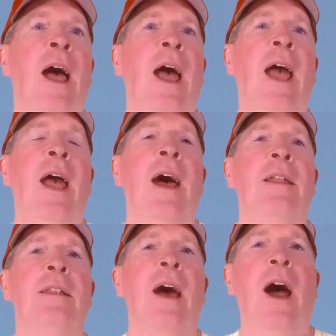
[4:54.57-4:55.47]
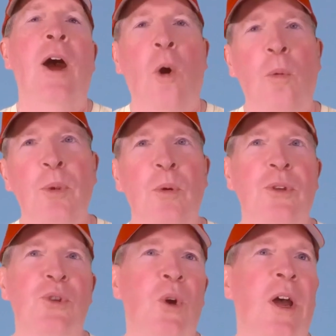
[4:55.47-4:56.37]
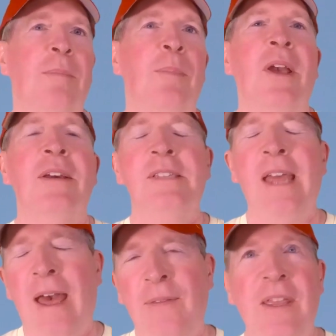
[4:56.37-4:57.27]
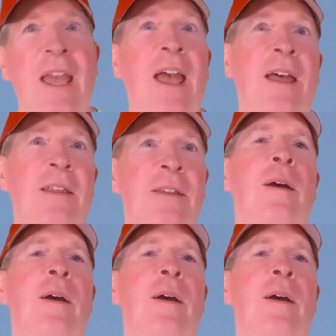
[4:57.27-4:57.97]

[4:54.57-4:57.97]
and I hope you enjoy it, because at the end,